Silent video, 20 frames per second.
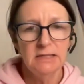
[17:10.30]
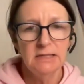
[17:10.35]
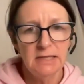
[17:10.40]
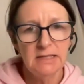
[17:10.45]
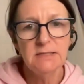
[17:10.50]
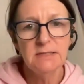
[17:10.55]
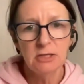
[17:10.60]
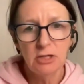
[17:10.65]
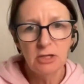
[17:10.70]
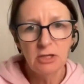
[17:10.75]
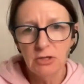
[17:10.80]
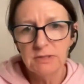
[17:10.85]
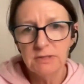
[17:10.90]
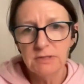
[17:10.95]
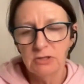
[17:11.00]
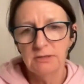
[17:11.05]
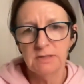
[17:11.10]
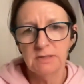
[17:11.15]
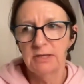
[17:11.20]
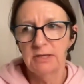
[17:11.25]
There's
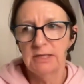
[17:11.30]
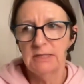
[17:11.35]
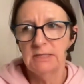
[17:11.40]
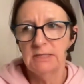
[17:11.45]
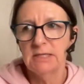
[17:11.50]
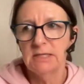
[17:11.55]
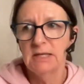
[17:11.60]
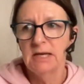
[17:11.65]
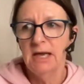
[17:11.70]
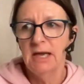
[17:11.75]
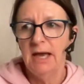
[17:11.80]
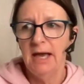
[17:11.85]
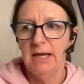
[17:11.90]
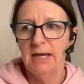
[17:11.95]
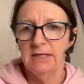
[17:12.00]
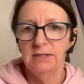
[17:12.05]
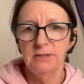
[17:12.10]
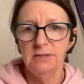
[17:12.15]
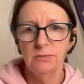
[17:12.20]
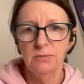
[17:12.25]
lots and lots of rocks
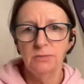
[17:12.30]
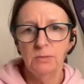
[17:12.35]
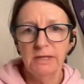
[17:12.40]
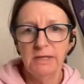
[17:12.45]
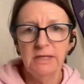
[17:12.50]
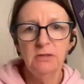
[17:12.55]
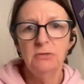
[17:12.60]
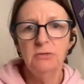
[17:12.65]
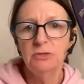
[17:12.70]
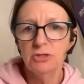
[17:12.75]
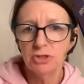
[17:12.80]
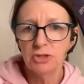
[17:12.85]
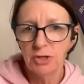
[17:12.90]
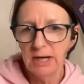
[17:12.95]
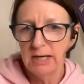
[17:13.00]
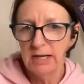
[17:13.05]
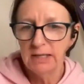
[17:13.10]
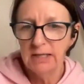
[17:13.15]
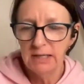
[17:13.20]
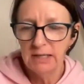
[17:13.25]
in Crete,
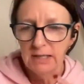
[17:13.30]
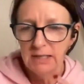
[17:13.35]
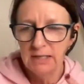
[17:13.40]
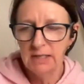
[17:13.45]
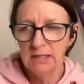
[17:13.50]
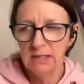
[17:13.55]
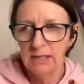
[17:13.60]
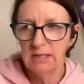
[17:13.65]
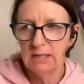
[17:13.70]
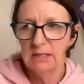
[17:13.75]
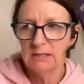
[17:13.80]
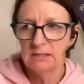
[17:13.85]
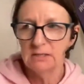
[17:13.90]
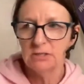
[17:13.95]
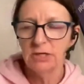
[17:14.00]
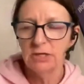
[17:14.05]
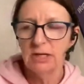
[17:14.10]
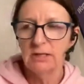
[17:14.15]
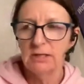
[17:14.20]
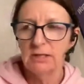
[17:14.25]
and we could
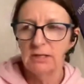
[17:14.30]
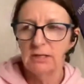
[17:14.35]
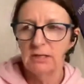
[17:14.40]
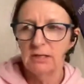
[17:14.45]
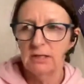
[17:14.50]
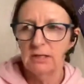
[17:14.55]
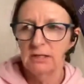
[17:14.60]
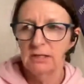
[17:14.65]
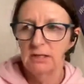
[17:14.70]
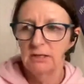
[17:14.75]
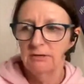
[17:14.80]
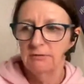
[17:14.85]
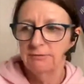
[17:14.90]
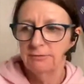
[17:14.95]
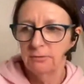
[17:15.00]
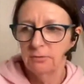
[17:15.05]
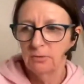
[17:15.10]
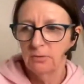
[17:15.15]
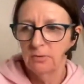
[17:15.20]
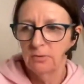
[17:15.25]
train here in
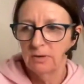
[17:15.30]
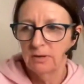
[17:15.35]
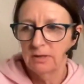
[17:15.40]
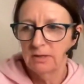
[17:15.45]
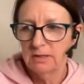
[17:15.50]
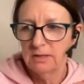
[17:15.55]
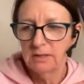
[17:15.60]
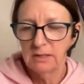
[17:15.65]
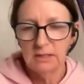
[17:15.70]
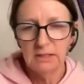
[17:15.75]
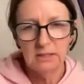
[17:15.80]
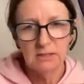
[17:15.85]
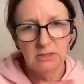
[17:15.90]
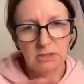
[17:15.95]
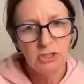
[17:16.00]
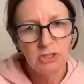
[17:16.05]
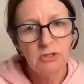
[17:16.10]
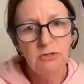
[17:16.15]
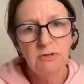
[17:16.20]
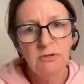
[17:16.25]
Australia for
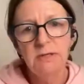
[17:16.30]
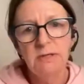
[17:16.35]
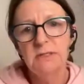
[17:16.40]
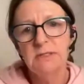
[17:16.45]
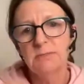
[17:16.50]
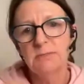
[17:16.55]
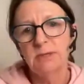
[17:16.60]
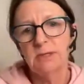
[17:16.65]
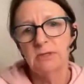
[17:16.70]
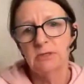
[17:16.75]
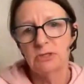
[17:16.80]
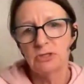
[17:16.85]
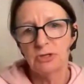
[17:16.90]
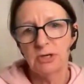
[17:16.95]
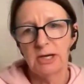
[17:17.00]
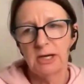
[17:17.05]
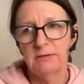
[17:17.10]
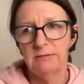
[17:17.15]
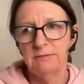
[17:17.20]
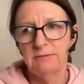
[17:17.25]
endurance,
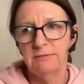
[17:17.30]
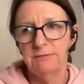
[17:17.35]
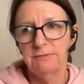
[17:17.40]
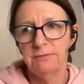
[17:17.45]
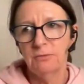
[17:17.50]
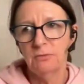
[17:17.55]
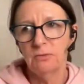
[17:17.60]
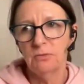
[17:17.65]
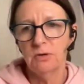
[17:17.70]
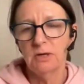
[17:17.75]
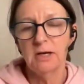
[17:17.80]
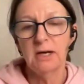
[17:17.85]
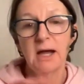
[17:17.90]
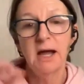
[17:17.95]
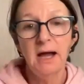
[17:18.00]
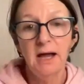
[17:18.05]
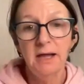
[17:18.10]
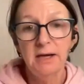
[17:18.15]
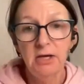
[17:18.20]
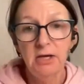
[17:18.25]
we could train
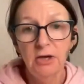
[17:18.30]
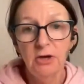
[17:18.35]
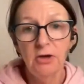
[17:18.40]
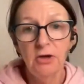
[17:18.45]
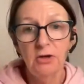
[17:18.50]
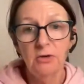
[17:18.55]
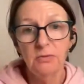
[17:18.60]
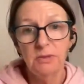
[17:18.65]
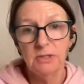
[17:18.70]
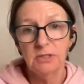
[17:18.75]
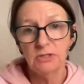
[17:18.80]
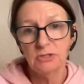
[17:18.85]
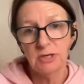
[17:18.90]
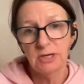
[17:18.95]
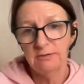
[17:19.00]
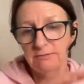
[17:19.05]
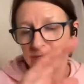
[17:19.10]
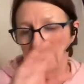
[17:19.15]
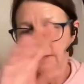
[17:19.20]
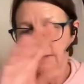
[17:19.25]
for cardio, we could
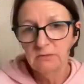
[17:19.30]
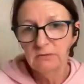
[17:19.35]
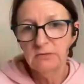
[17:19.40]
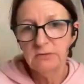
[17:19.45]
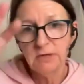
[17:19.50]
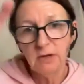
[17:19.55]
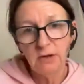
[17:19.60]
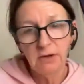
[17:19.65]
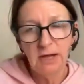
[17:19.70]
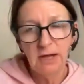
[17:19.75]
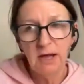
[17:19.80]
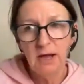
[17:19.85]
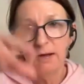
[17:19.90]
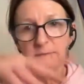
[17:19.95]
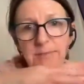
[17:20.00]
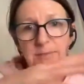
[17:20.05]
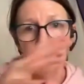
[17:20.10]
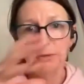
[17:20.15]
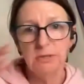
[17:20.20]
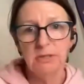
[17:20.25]
train for hills going
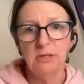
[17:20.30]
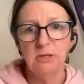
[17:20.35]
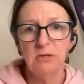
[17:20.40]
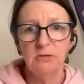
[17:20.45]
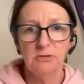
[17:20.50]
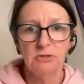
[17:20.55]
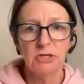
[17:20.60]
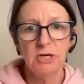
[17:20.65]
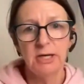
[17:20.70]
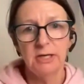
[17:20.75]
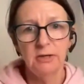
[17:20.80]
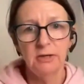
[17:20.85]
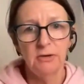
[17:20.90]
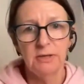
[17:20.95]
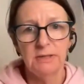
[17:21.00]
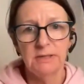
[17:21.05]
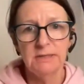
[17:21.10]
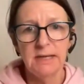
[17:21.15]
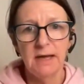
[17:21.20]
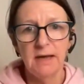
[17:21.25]
up, and we could train
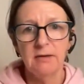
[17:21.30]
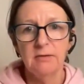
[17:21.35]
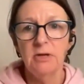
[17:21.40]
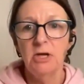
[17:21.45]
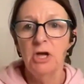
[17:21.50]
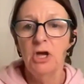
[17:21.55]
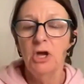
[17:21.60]
going down.